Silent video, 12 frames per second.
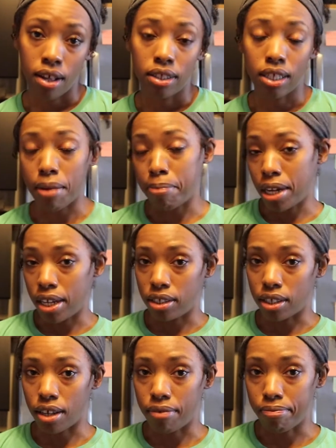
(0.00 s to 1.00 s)
10 minutes
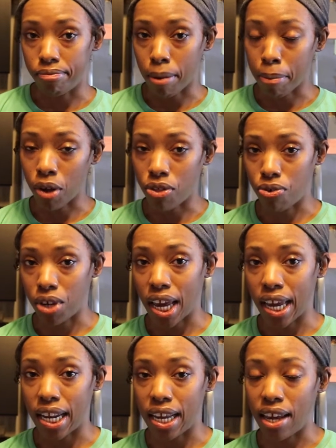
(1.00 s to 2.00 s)
on about
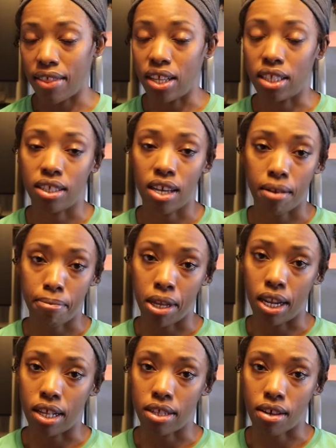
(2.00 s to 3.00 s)
380 and then 10
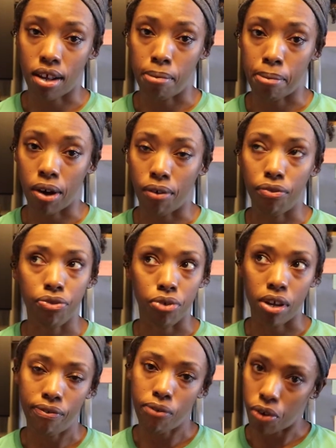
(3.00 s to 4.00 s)
minutes on about
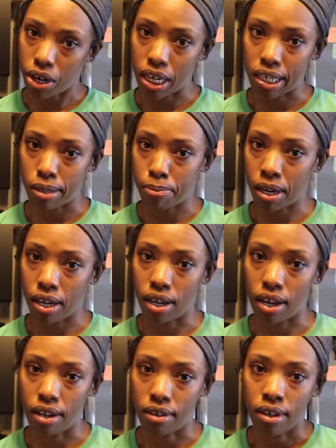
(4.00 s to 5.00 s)
340, depending
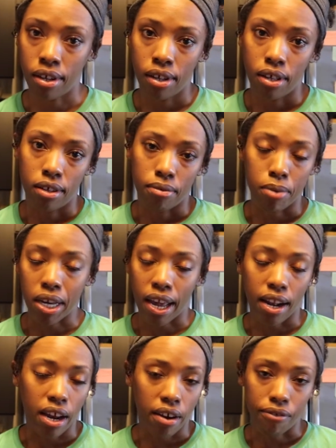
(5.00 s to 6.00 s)
on what kind
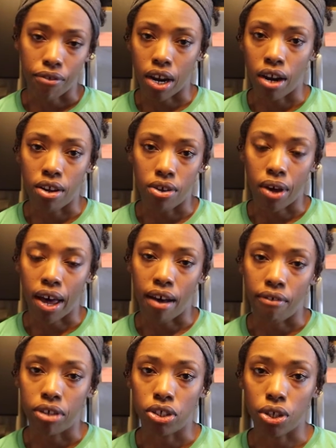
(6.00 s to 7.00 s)
of air fryer you
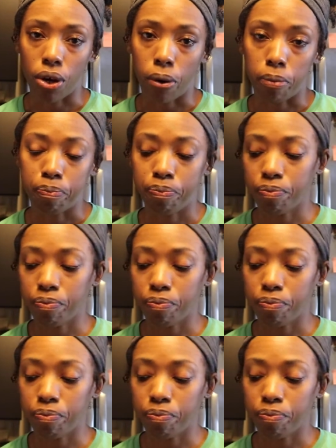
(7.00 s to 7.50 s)
have. So